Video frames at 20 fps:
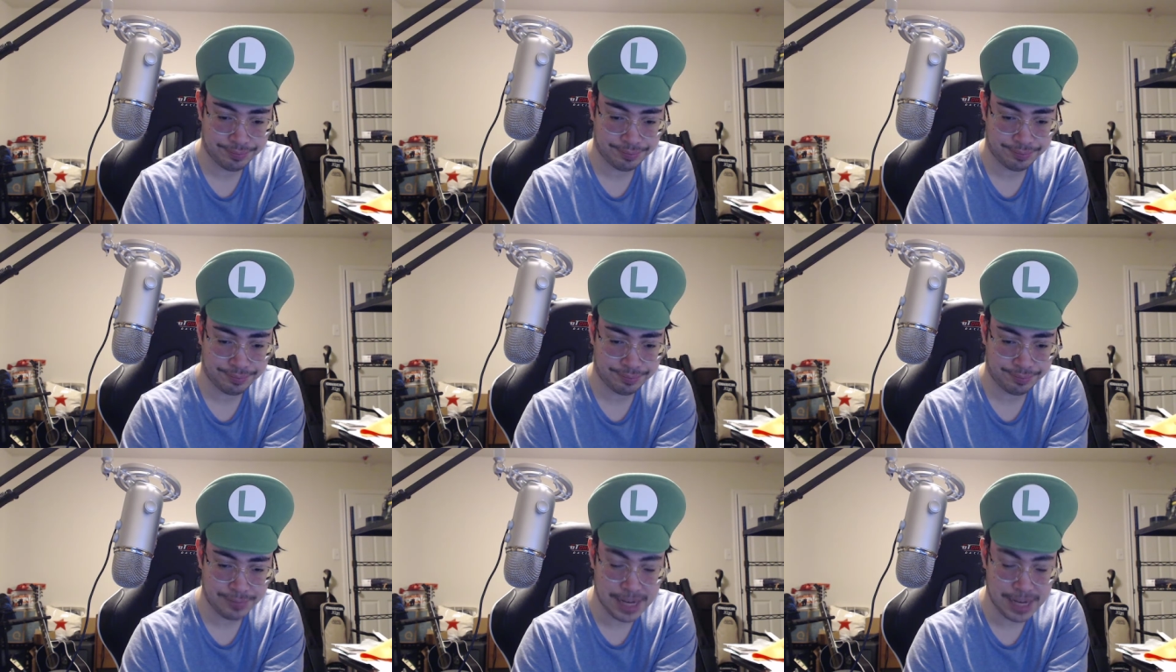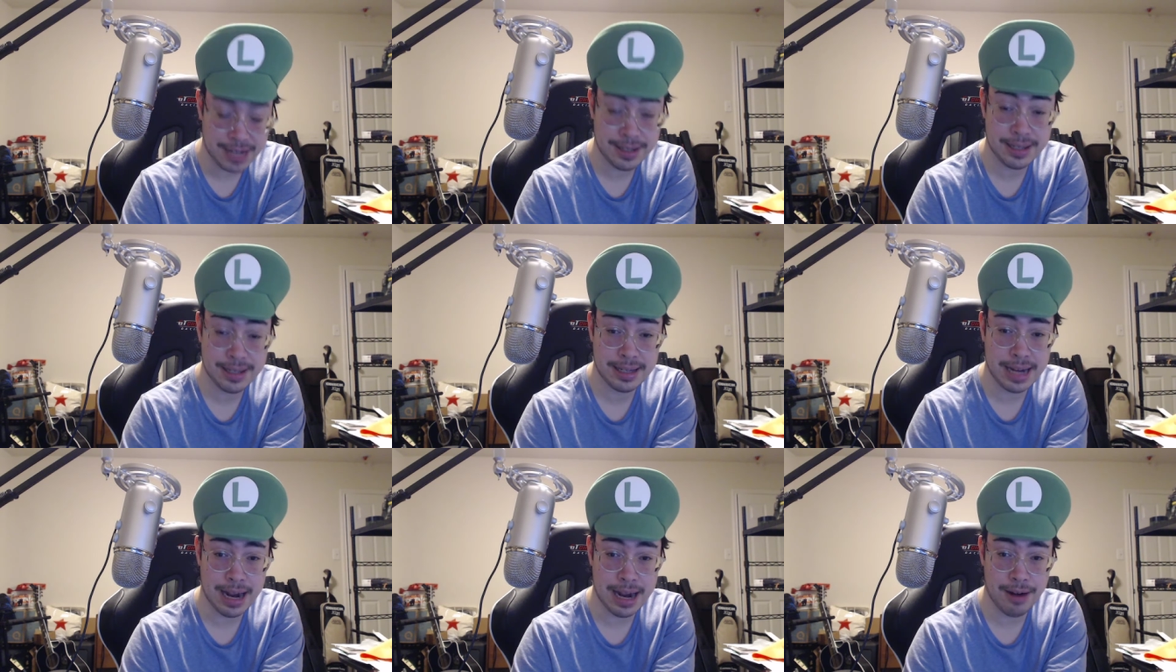it's
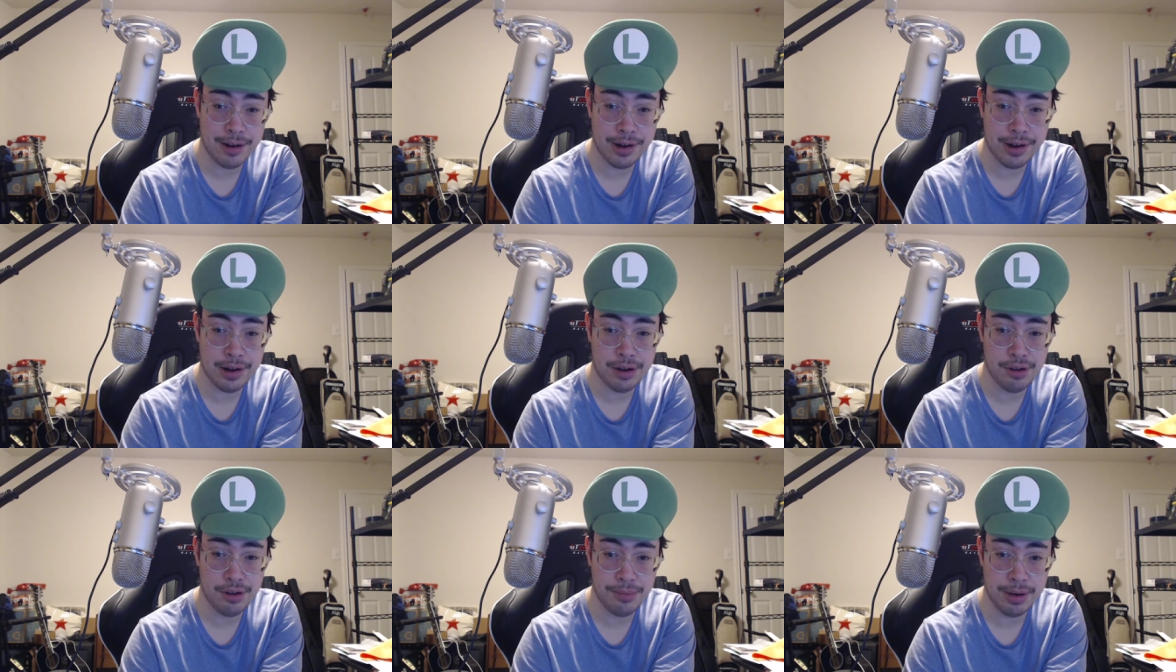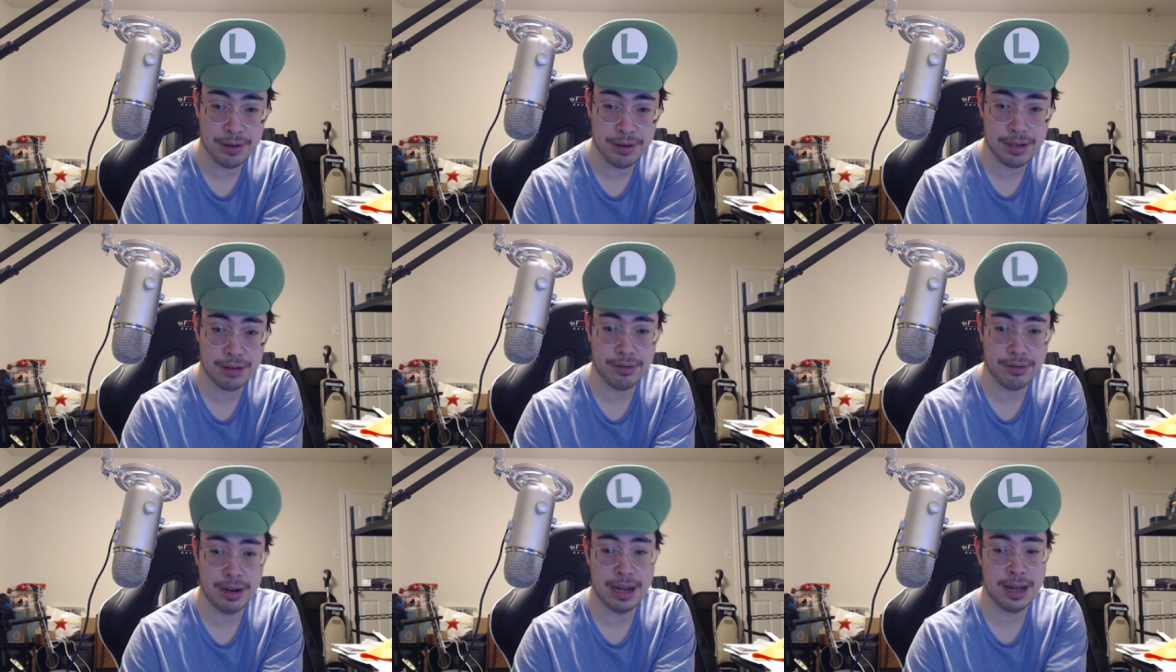scary to do
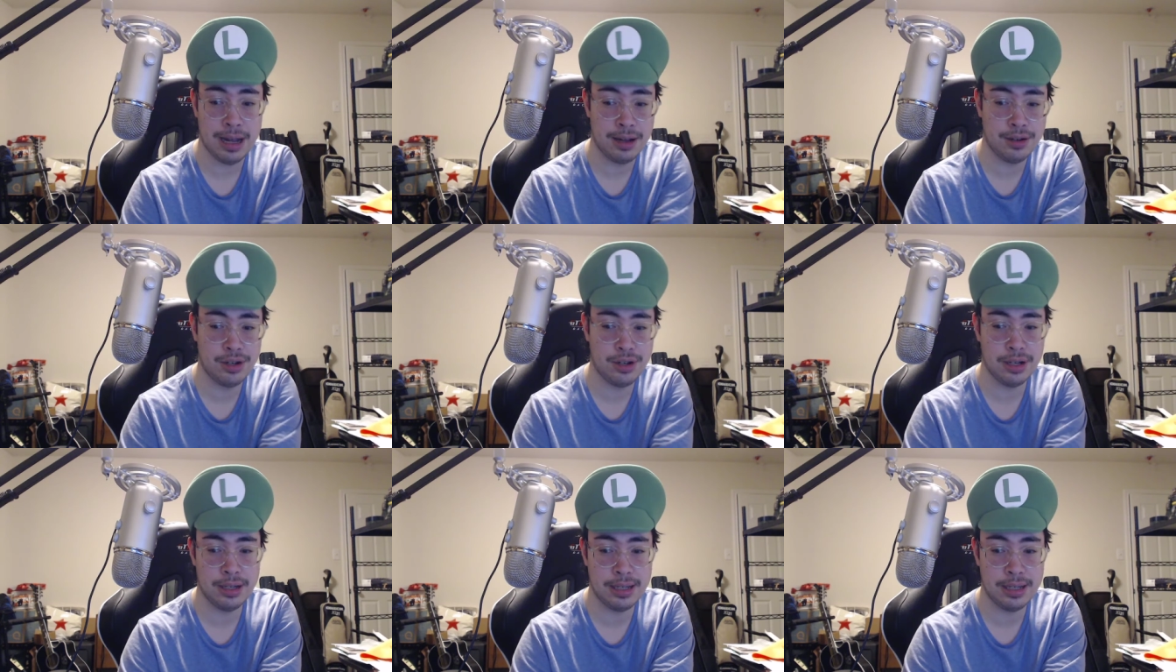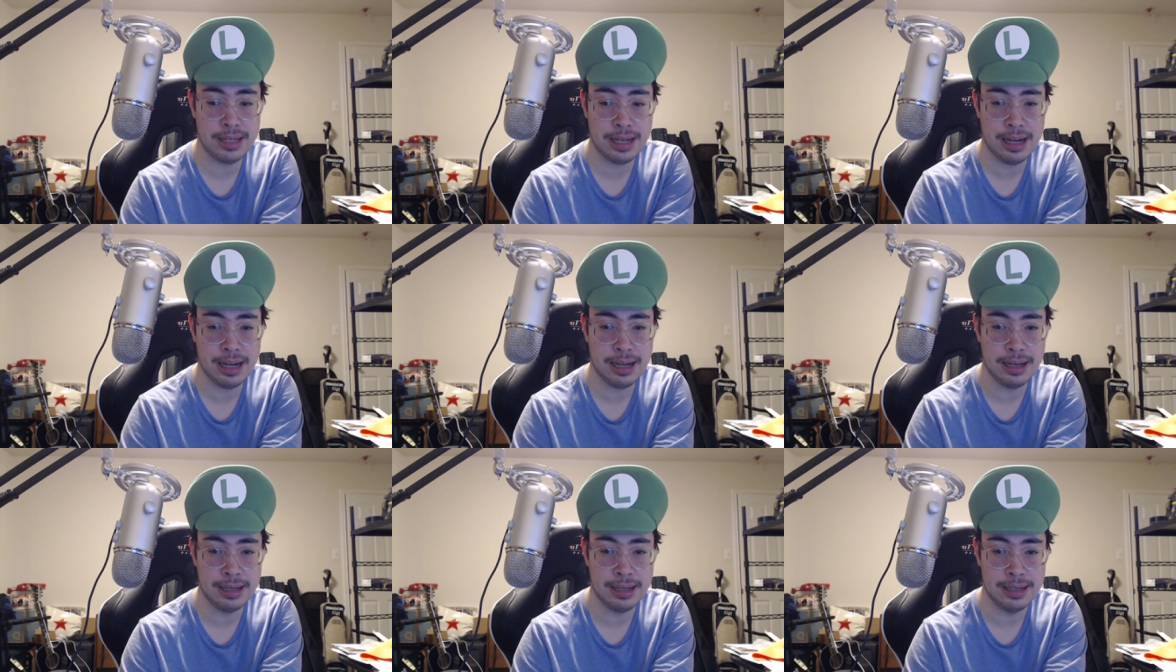music reactions
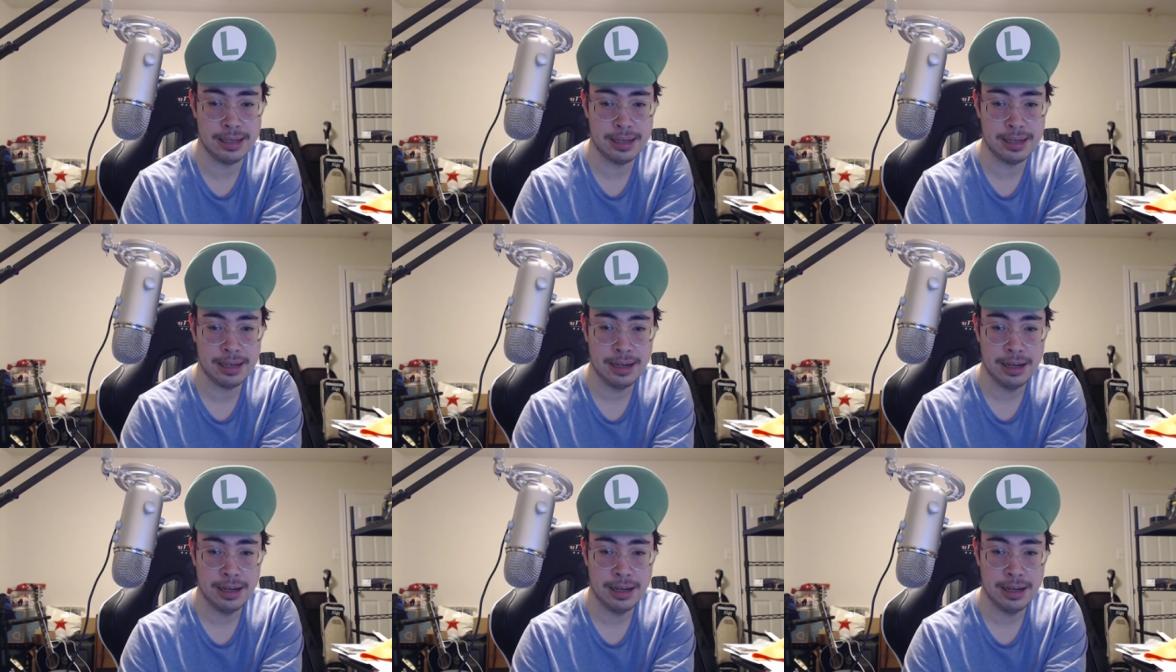because